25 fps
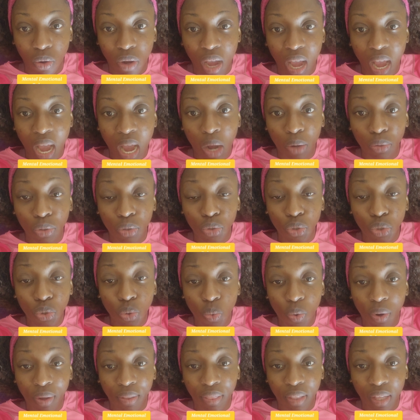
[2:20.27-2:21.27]
how you do
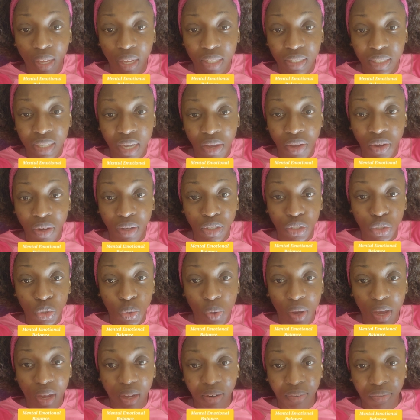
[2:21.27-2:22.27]
one thing is how you're going to
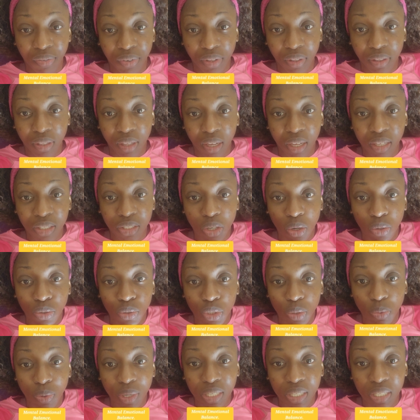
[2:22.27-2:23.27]
do everything. It's going
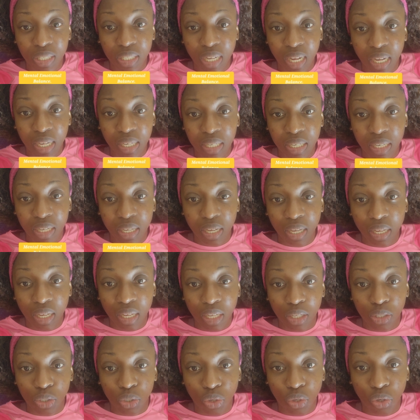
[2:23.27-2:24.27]
to extend
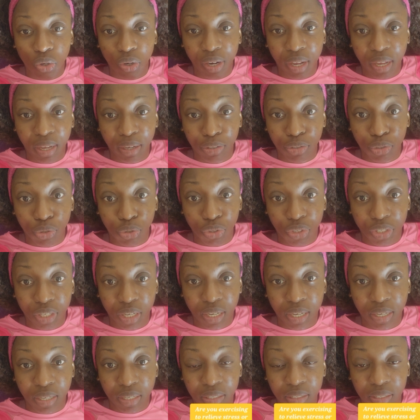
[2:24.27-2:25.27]
into your
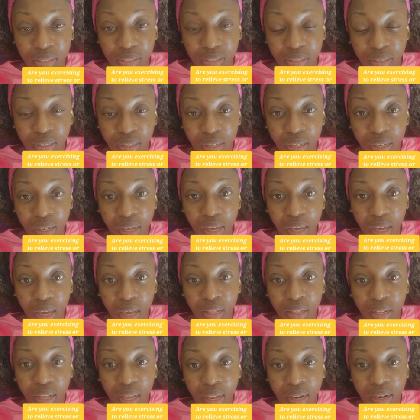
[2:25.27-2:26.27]
exercise.
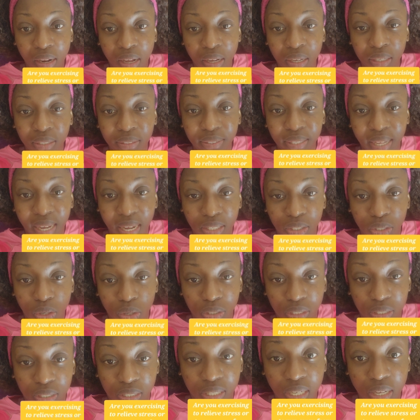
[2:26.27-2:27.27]
And then
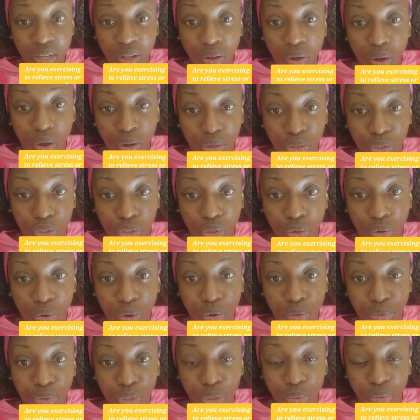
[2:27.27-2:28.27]
that's still also
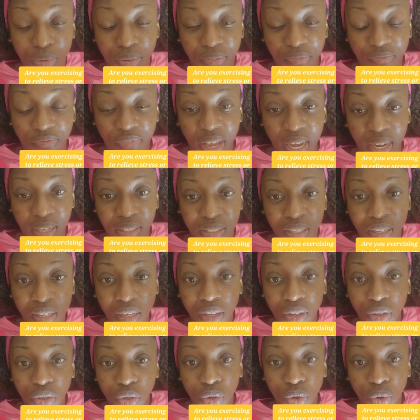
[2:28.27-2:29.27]
going to affect
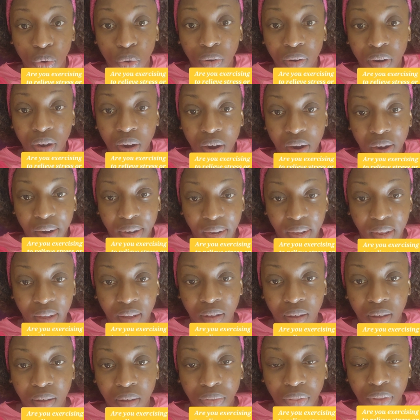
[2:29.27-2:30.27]
your heart
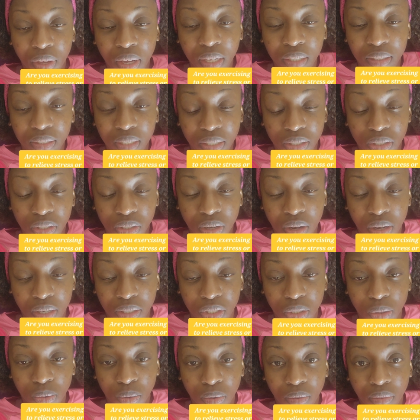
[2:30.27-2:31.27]
health,
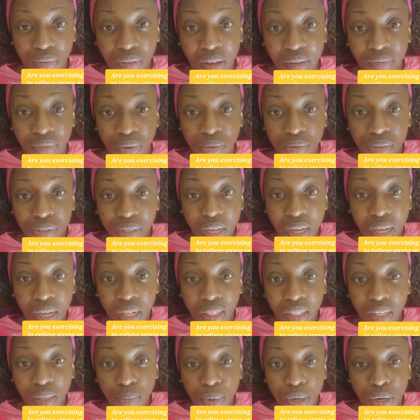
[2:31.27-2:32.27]
testosterone levels,
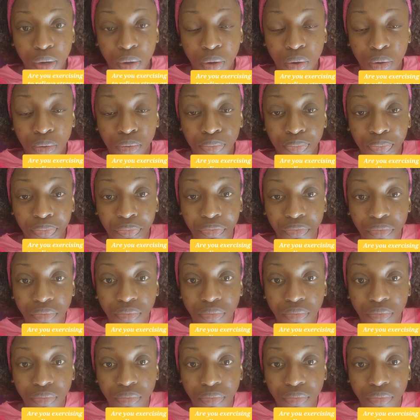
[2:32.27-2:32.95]
libido,